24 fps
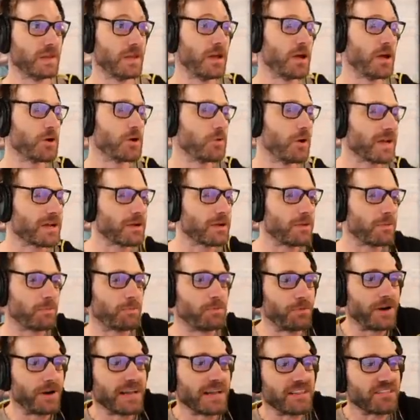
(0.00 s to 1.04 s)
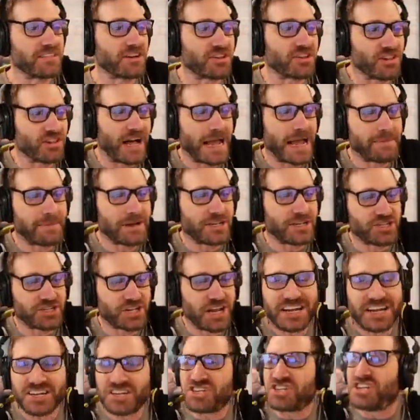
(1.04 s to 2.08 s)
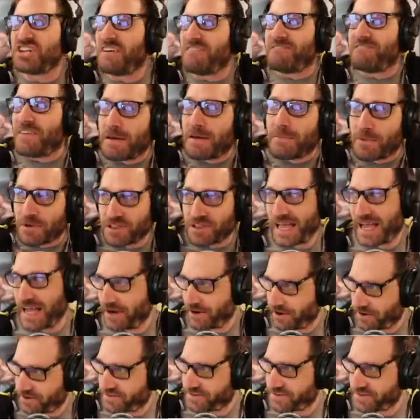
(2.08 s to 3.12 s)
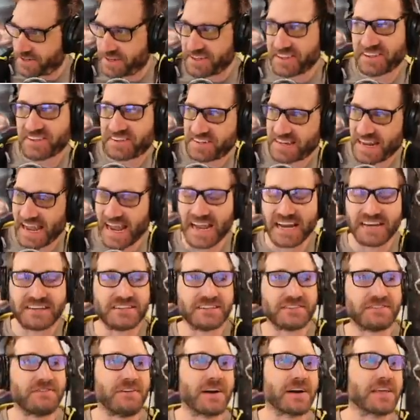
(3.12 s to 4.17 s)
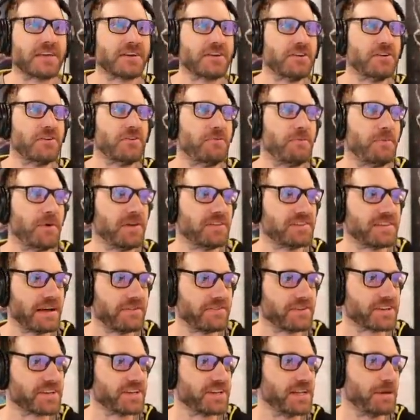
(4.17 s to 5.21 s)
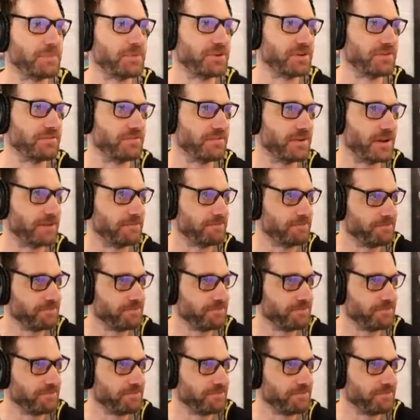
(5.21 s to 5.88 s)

Quick, bring the climate change defibrillators to the stage. This fucking goofball's having a conniption fit.